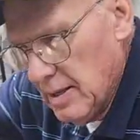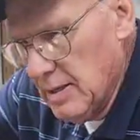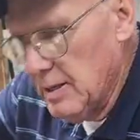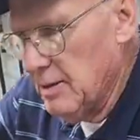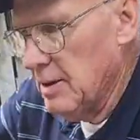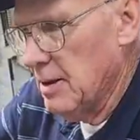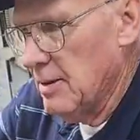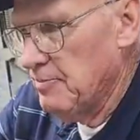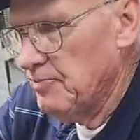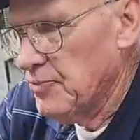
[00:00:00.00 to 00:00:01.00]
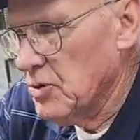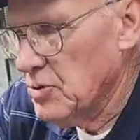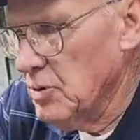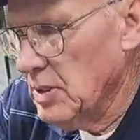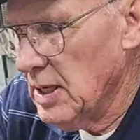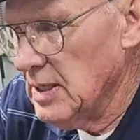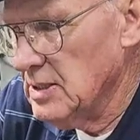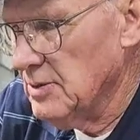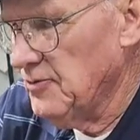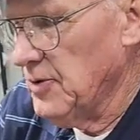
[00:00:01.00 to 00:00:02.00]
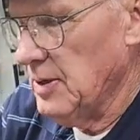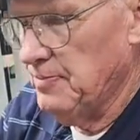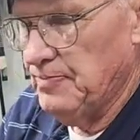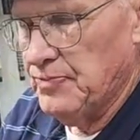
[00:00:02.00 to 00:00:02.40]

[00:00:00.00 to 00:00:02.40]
out. Uh, there's two kinds of, uh,